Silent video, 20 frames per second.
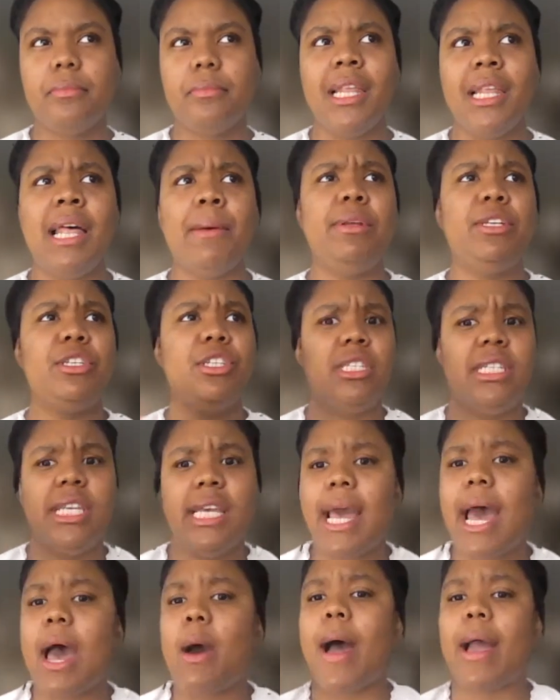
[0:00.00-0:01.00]
Let me just see
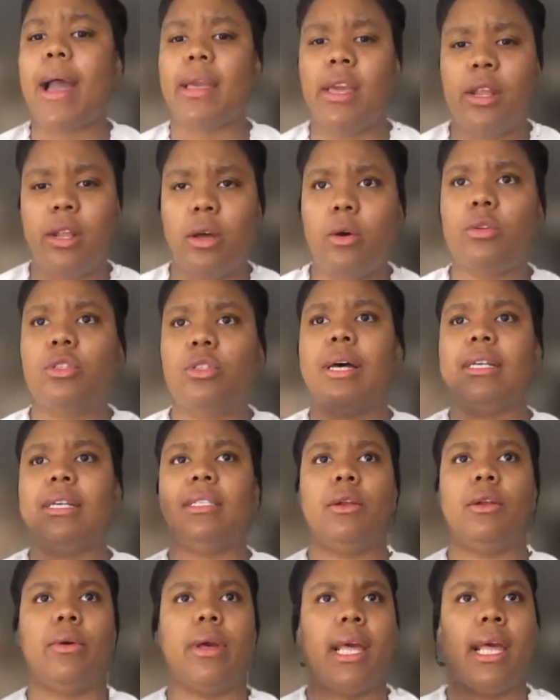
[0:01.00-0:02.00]
how I, you know. So I
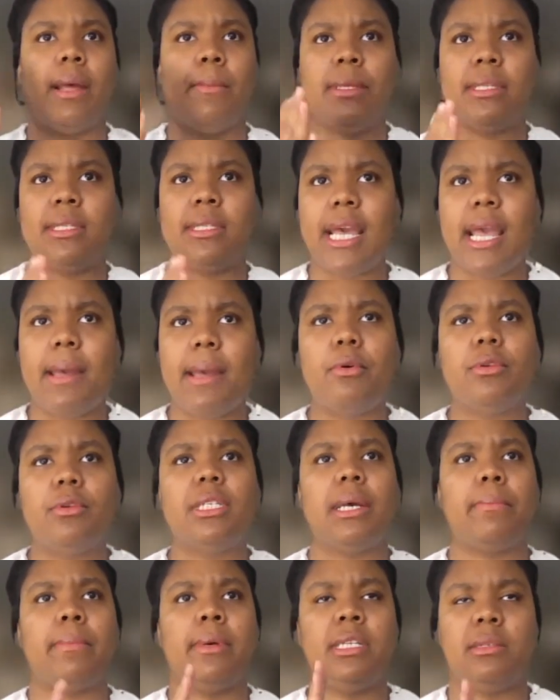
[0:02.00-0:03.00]
said, okay, get me tables,
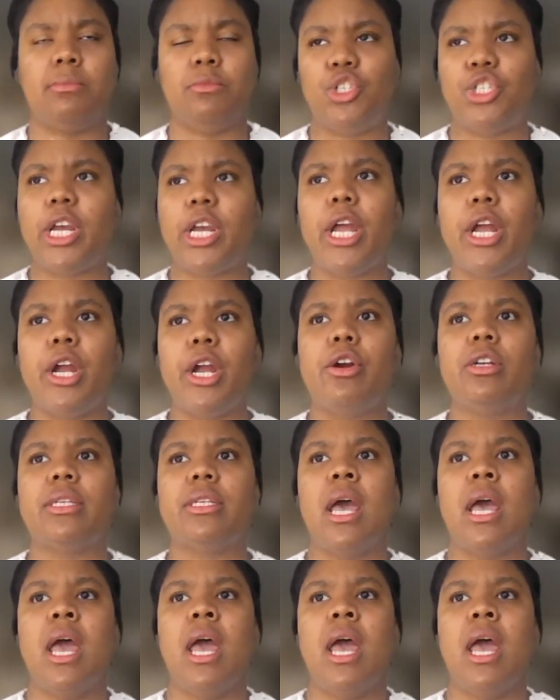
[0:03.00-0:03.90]
get me some chairs,